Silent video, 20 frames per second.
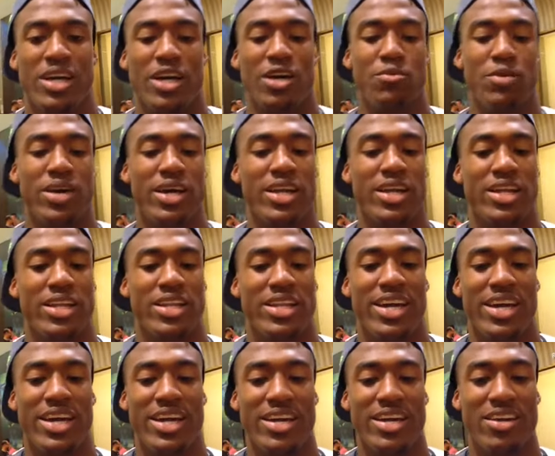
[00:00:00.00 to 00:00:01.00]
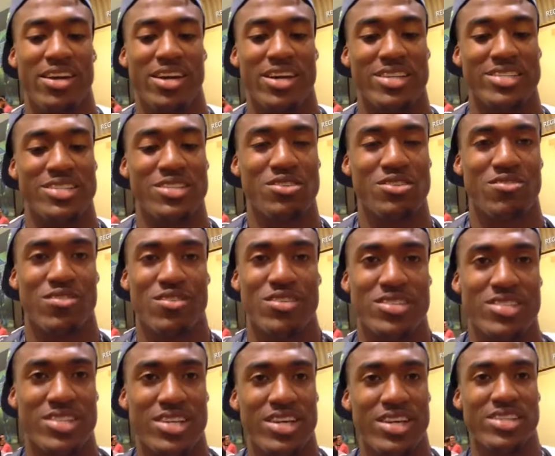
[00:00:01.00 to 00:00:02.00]
I mean, at the end of the day, I chose Florida
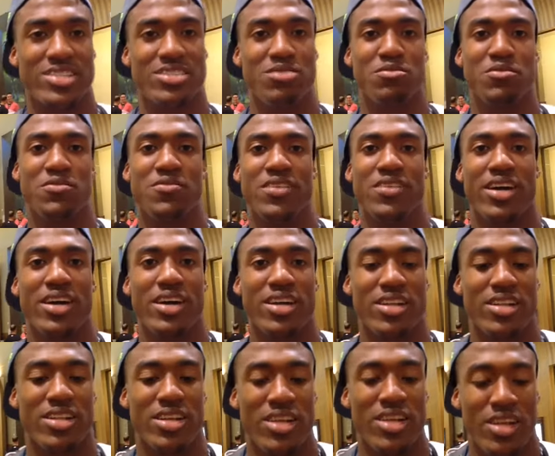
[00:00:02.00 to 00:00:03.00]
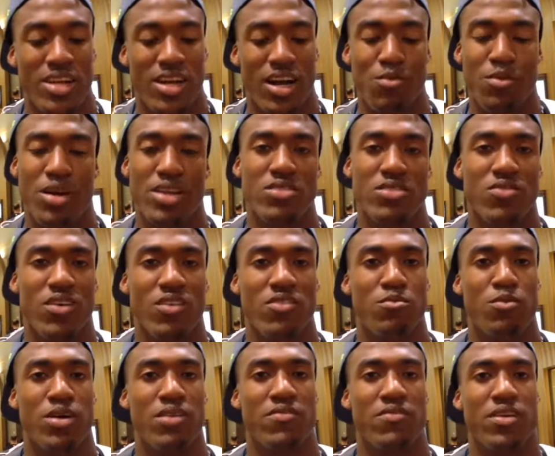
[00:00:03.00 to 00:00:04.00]
State. Simple fact, I'm not too far from
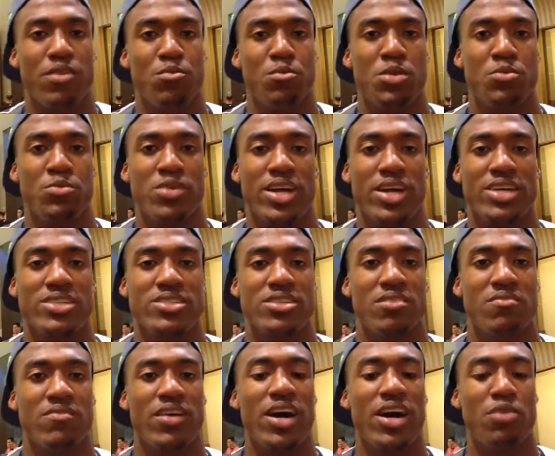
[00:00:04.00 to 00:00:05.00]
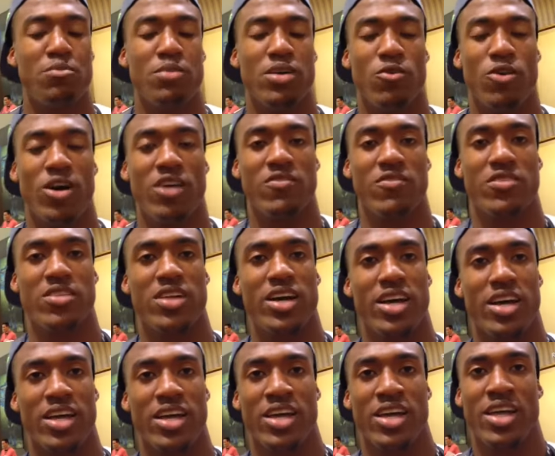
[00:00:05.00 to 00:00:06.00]
my family, but that's an environment where I feel
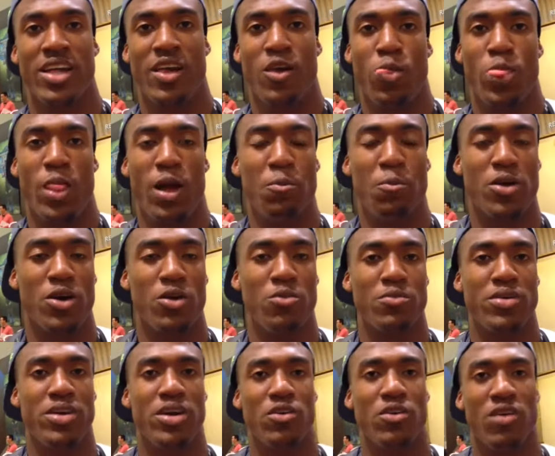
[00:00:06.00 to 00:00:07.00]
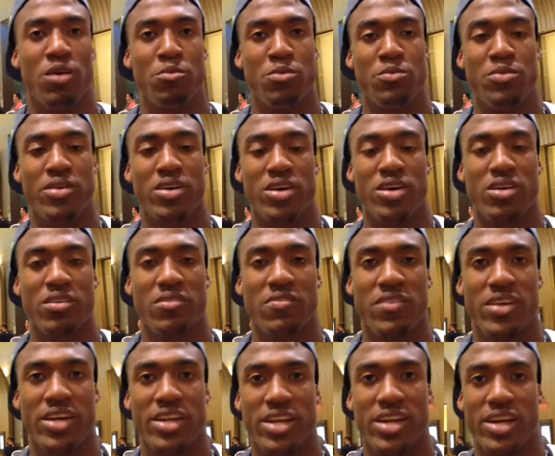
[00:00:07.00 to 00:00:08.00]
like I'm gonna be a good
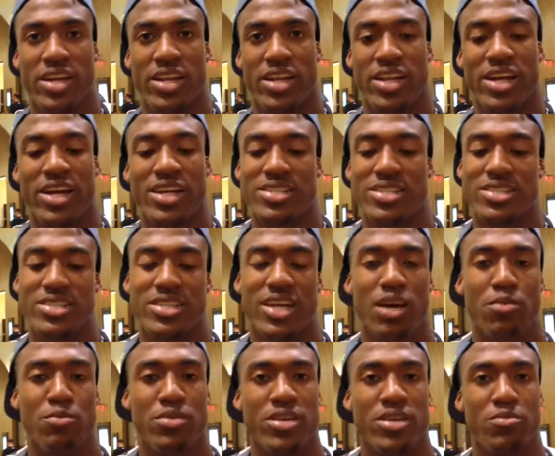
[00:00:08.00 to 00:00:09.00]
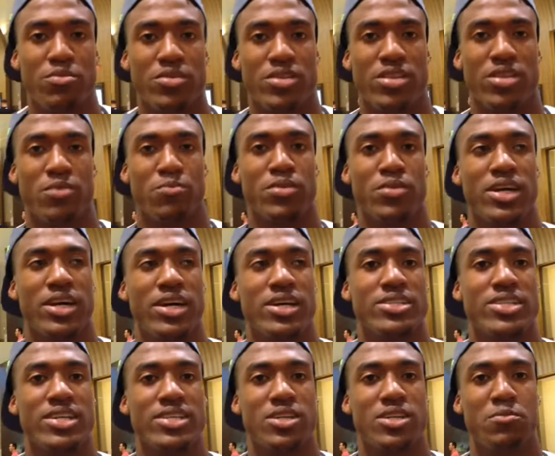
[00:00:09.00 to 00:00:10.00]
fit in, and not just that, but the players
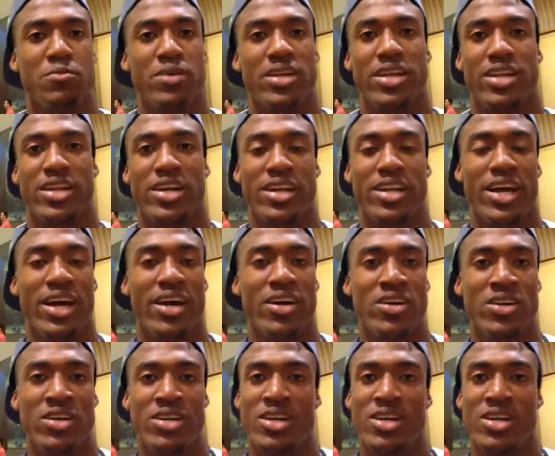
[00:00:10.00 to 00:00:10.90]
that's committed there now,